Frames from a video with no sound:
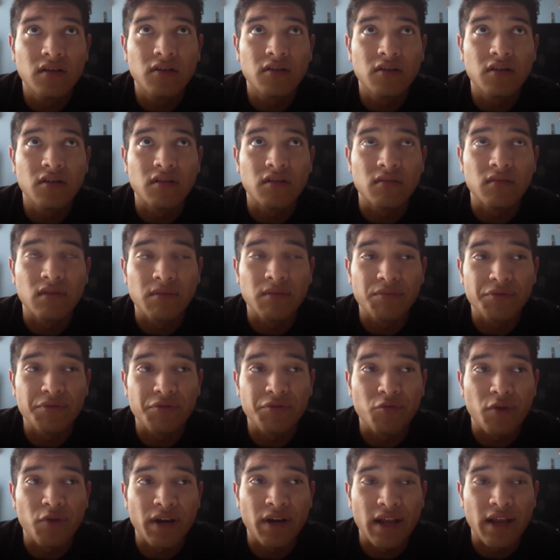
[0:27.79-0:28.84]
Remember
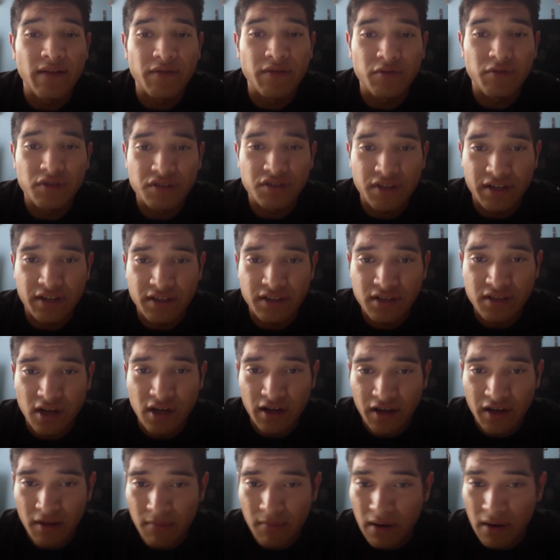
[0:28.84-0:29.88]
when everyone started
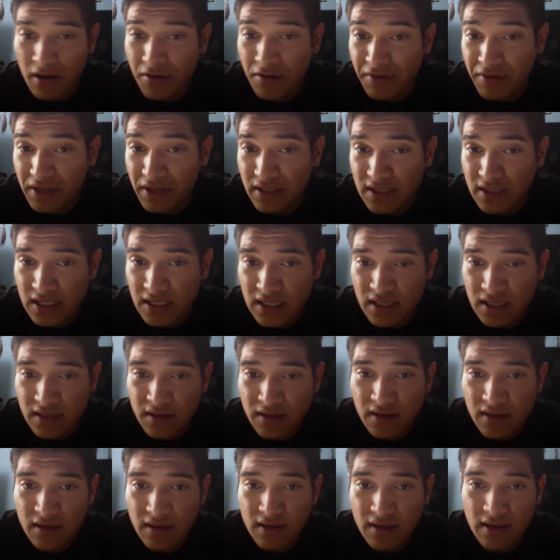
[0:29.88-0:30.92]
talking about creatine
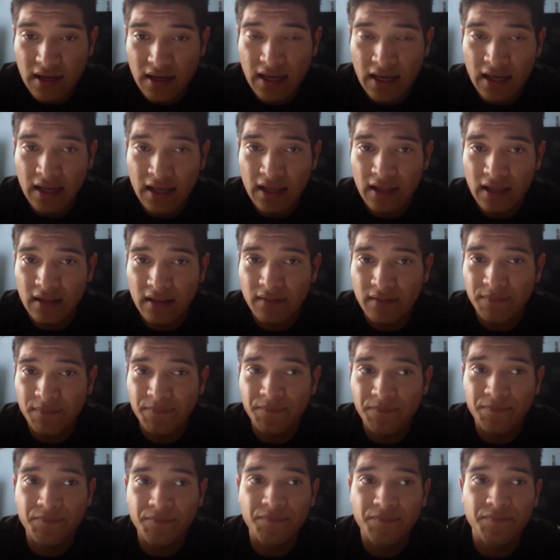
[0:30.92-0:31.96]
and
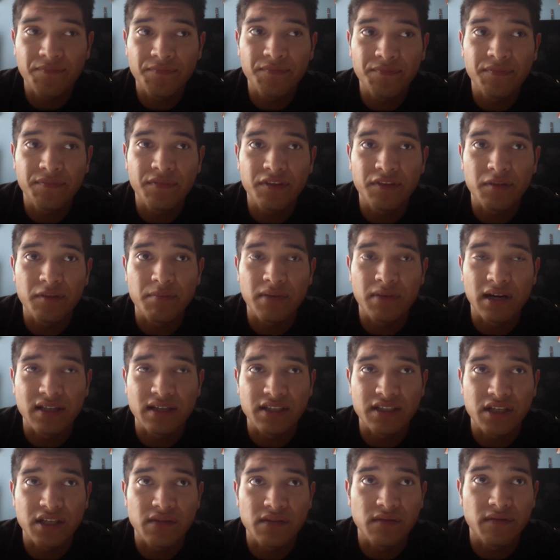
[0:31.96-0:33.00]
the
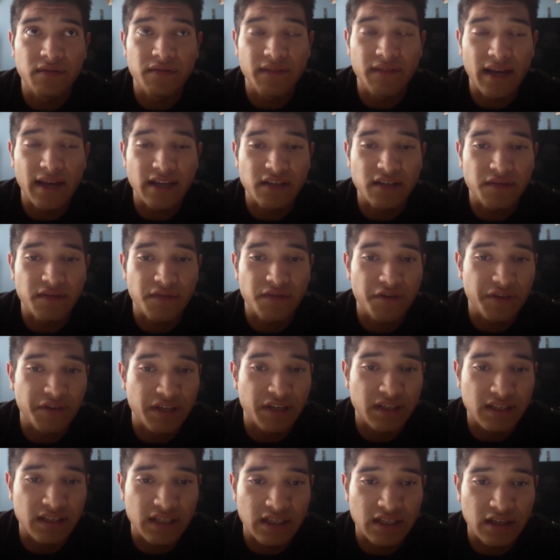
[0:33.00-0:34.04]
positive effects of
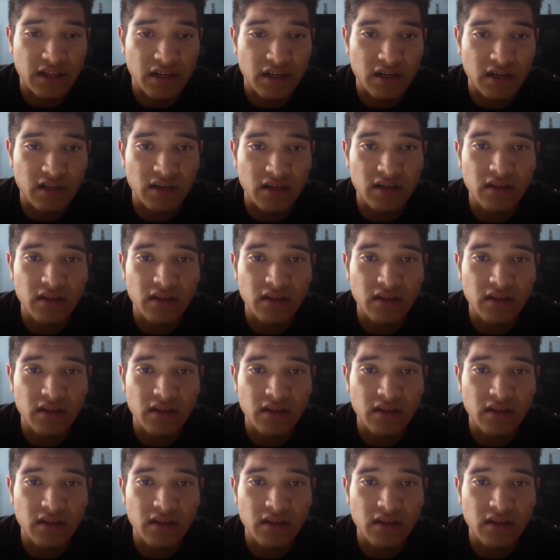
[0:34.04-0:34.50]
creatine on